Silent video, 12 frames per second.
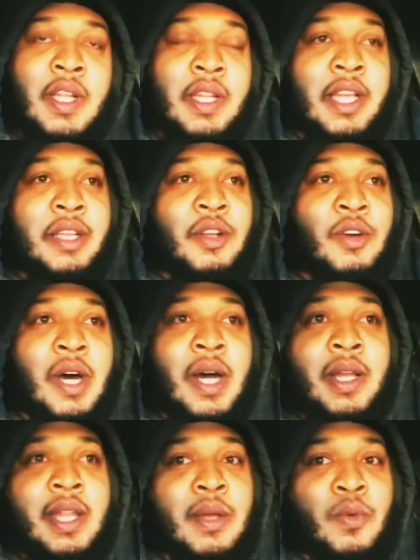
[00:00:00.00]
Let go of all
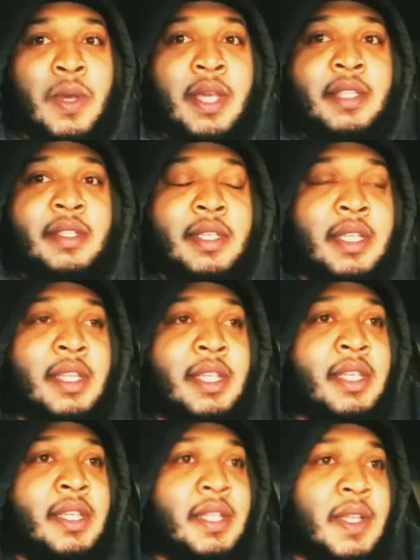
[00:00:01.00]
that waste, you
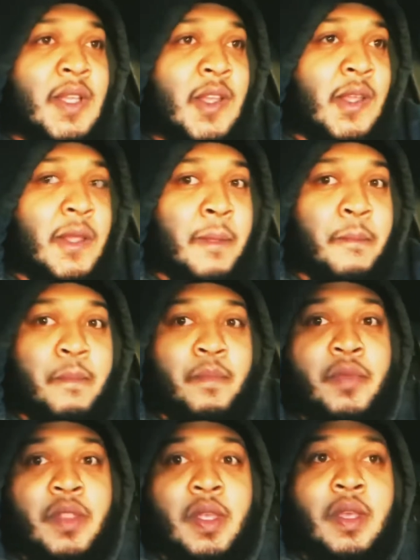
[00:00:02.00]
did.
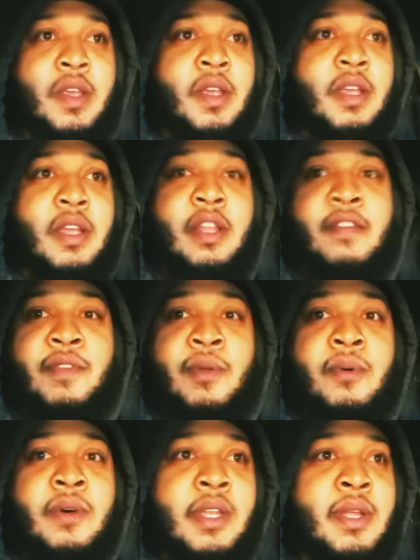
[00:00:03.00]
And if you
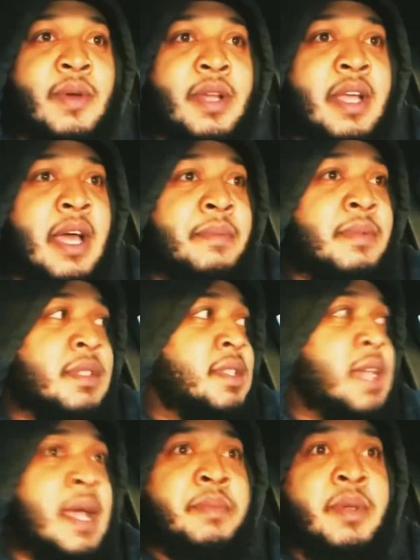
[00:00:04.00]
wonder what
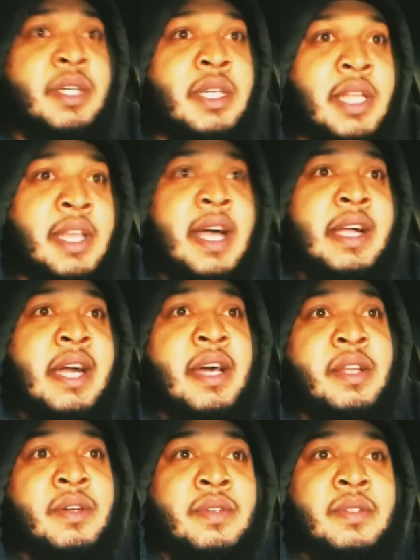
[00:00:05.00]
type of hoodie I got
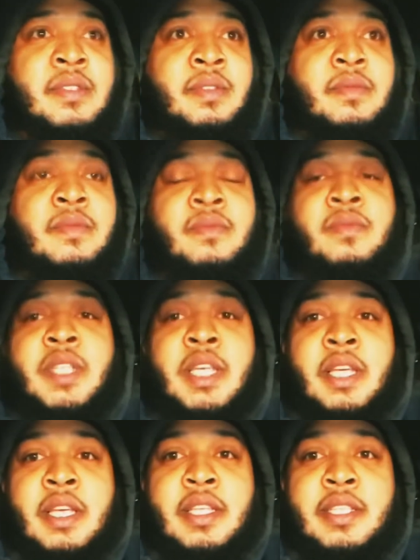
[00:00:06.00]

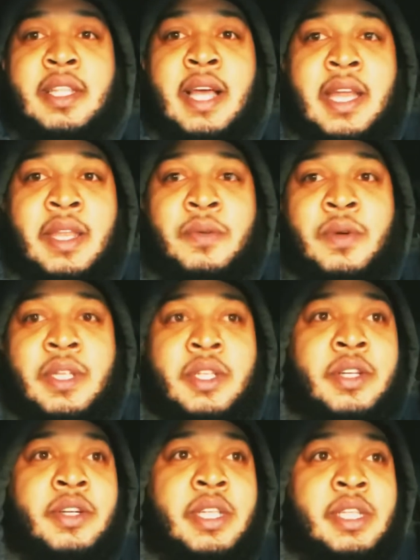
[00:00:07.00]
on, it's 91
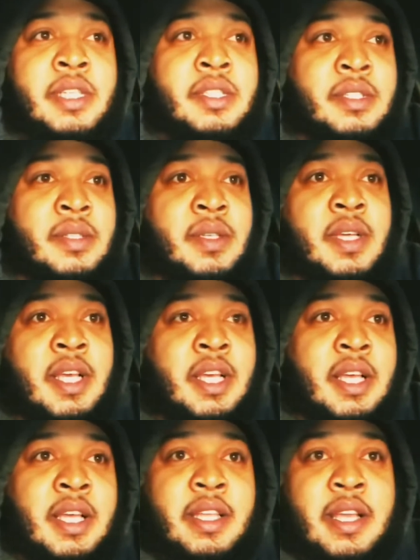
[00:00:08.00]
degrees.
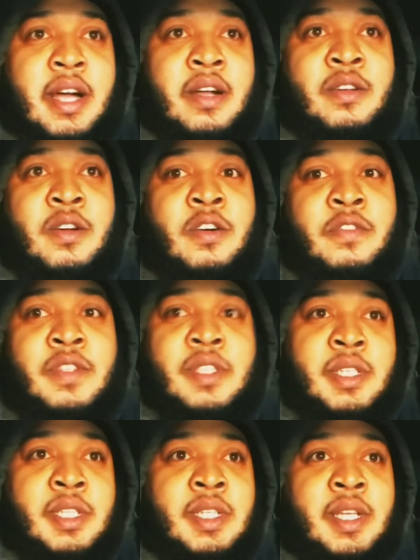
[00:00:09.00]
Y'all go over
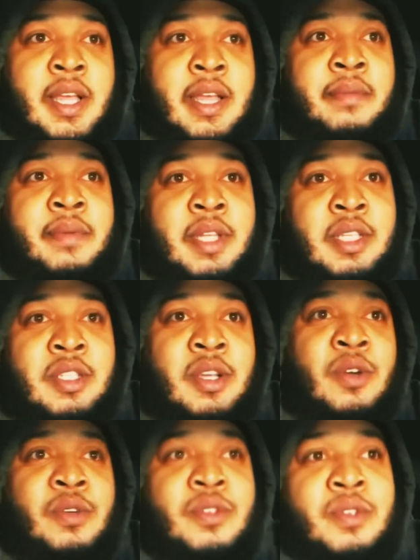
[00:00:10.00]
to Ebony
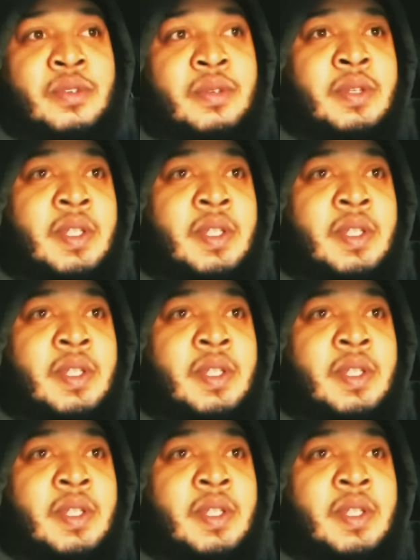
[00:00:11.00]
Told You.